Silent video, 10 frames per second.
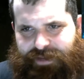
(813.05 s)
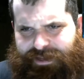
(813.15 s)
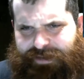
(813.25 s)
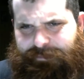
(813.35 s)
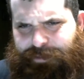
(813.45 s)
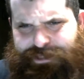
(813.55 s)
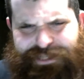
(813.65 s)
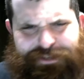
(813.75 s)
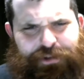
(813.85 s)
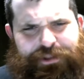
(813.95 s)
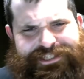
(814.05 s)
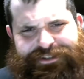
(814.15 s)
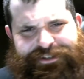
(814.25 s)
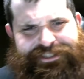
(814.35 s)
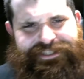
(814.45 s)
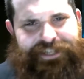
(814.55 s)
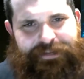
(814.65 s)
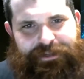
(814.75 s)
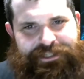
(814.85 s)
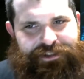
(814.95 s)
And plus, I know this series is like
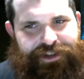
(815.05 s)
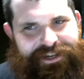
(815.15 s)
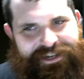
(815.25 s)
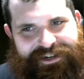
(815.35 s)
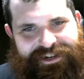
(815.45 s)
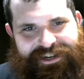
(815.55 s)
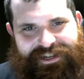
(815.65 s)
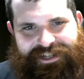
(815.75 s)
much longer.